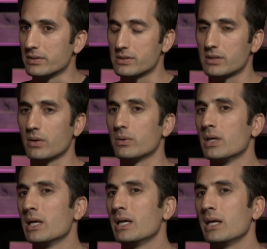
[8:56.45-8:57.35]
And so
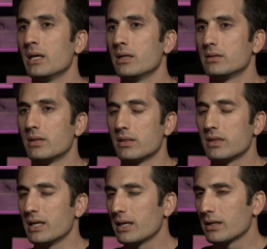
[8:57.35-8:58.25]
the
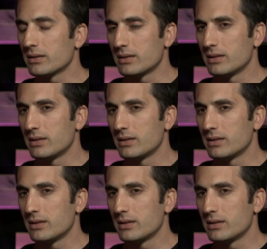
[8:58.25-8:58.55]
thing,